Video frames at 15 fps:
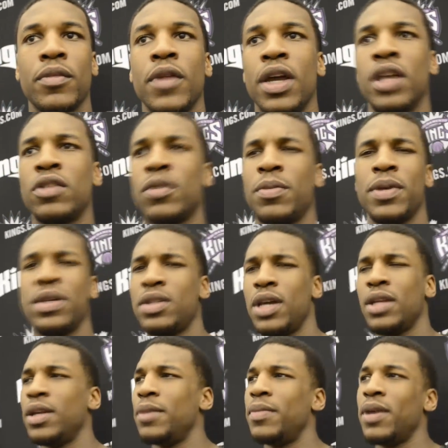Yeah, it's
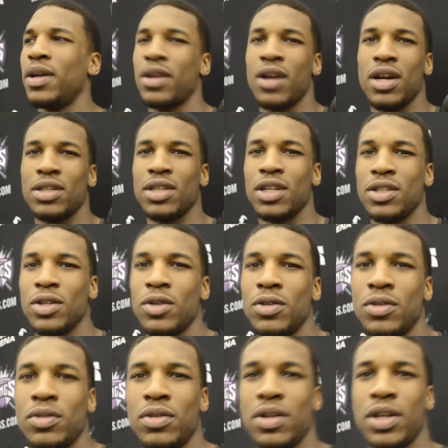not that bad. The car's not
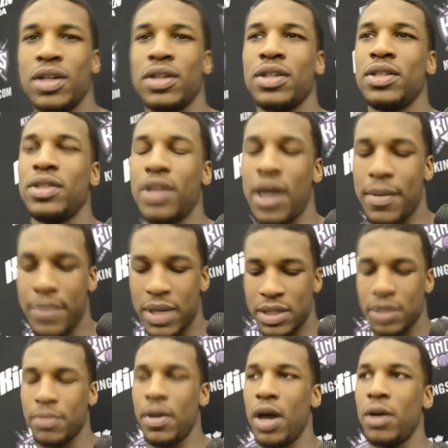totaled. Like, I messed
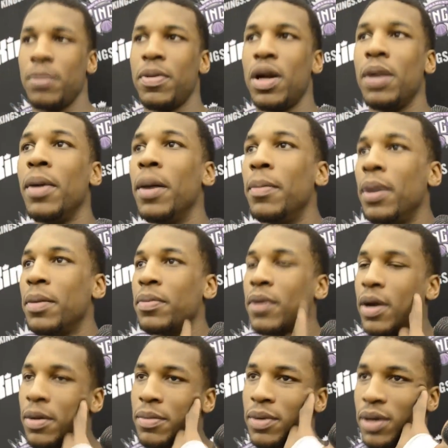the bottom part of my
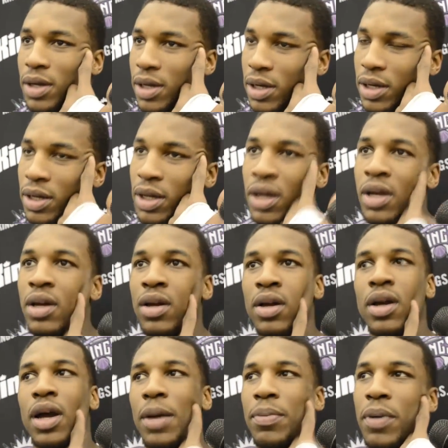bumper up.
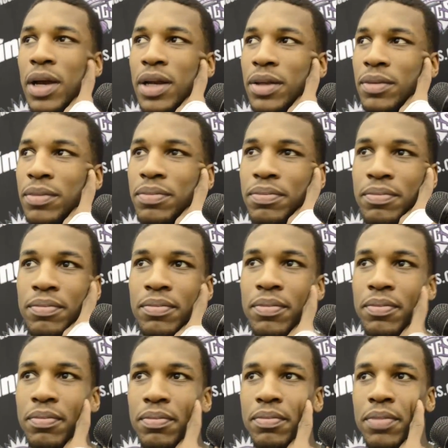I probably
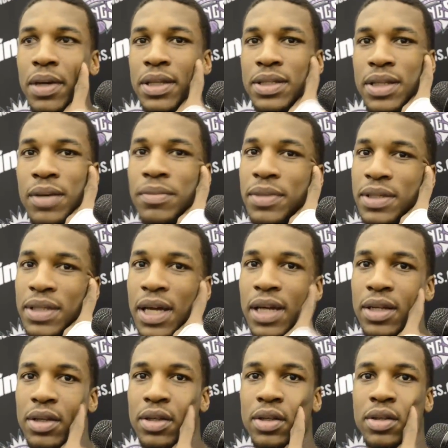bust something inside
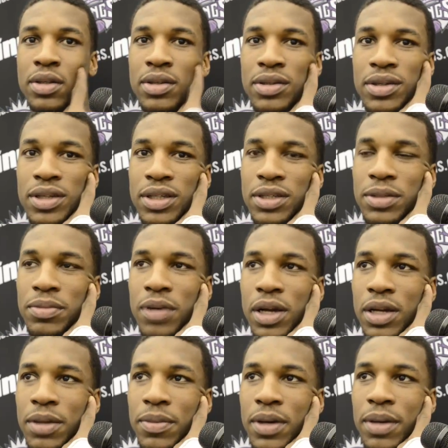the engine,
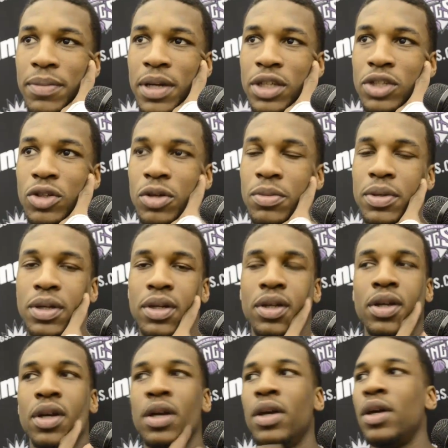probably, but I'm not sure. But
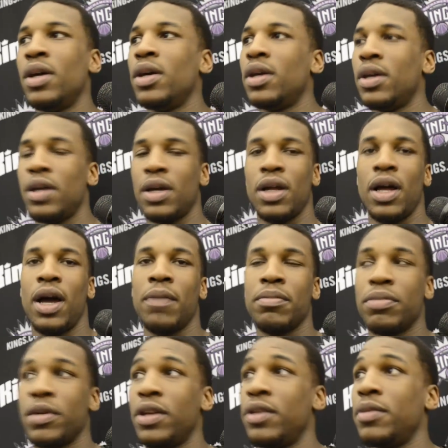I'm
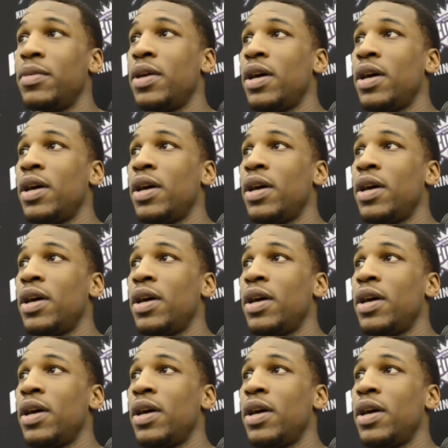breathing, man.